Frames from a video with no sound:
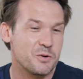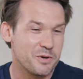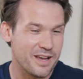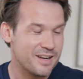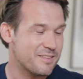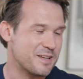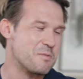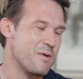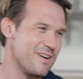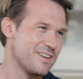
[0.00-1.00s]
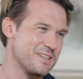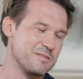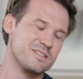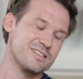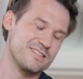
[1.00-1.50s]
knowing anything about
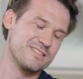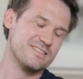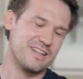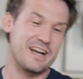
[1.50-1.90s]
it, just